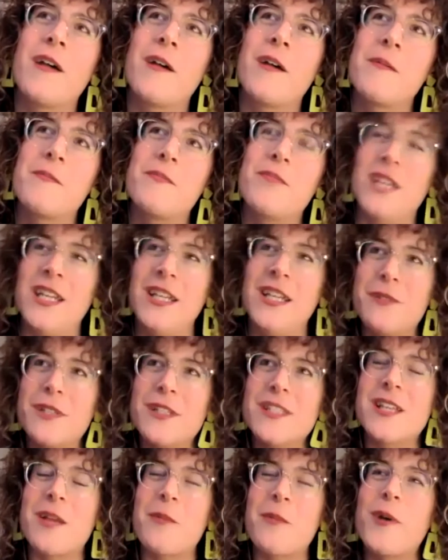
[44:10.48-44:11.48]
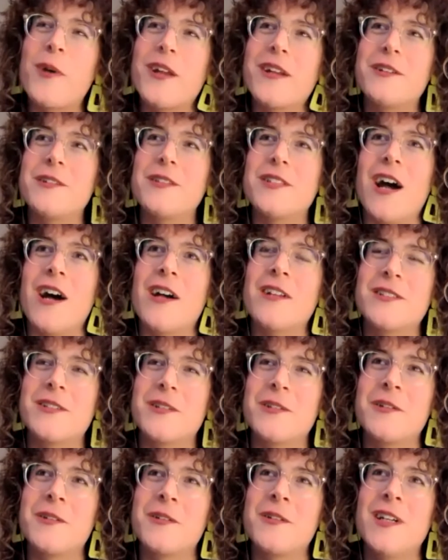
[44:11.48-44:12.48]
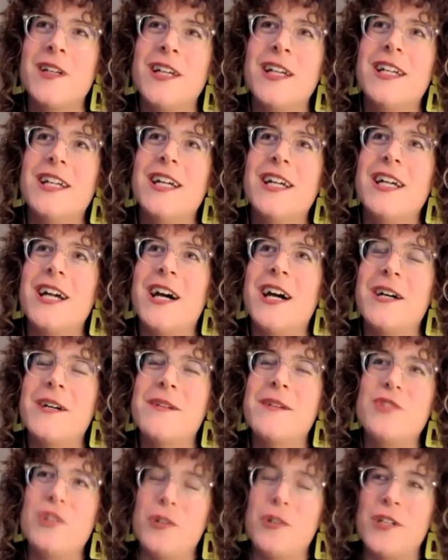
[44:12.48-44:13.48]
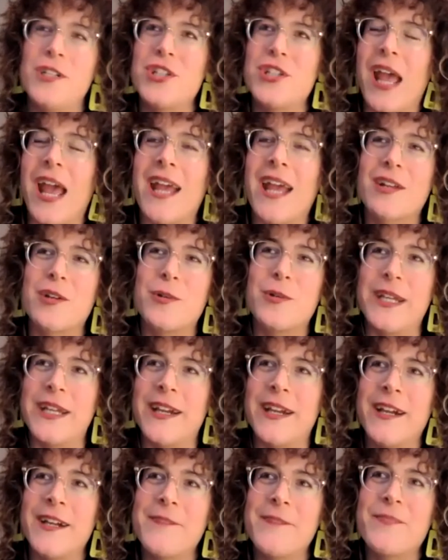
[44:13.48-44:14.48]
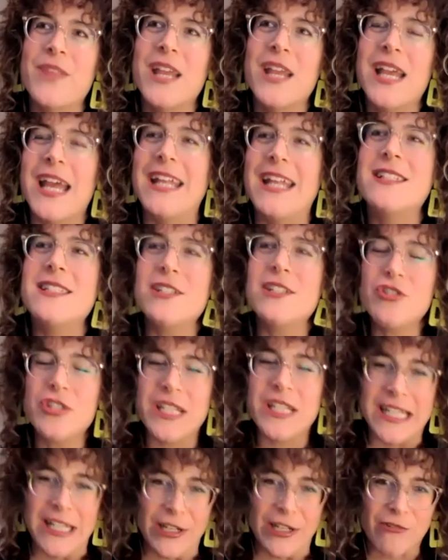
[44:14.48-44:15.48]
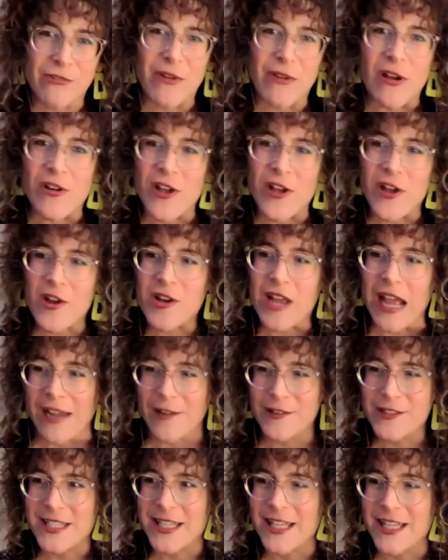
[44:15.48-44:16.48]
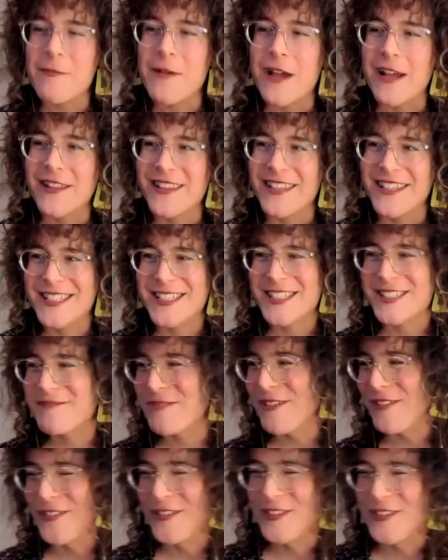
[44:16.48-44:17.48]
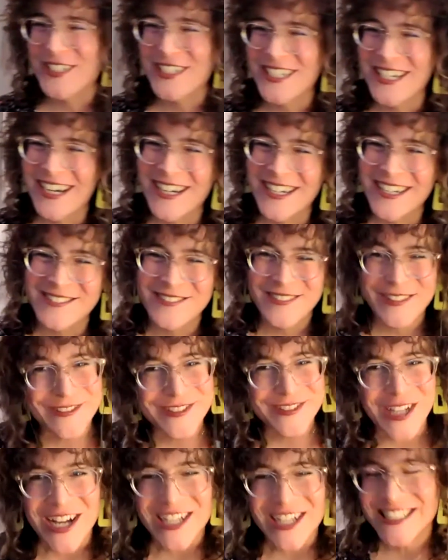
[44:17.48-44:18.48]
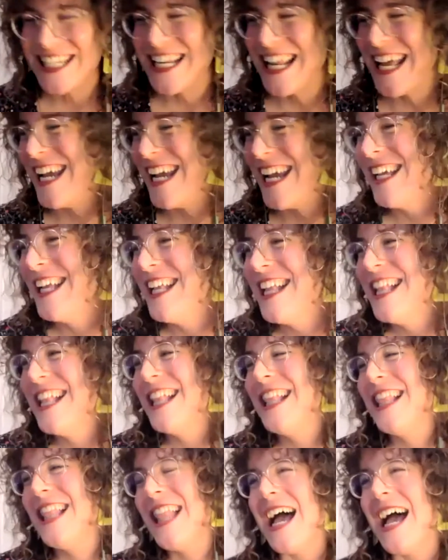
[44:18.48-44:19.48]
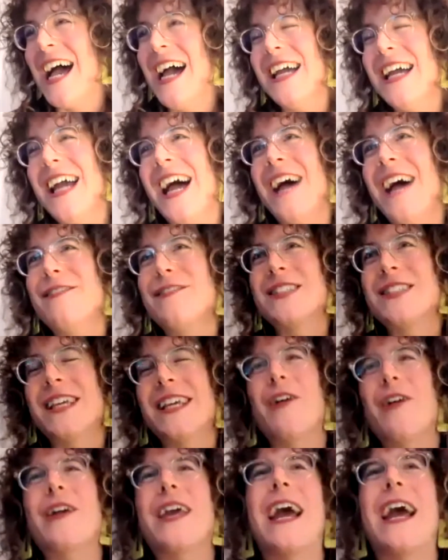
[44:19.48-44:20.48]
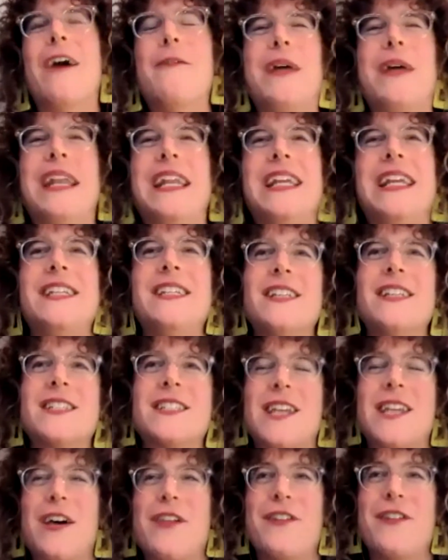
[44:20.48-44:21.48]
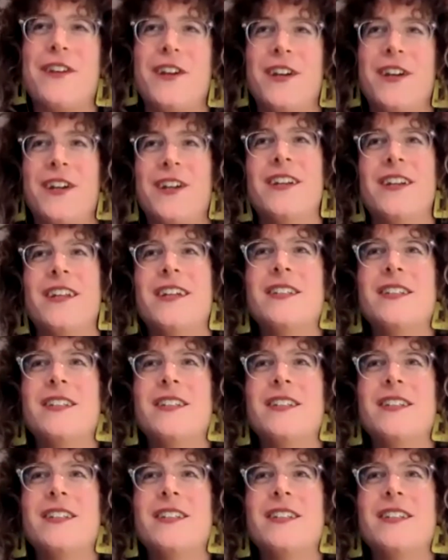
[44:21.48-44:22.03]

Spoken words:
being with someone who's also Jewish and queer. And it's interesting here in Roanoke, I was thinking about this before we would talk today. I was thinking, okay, how many Southern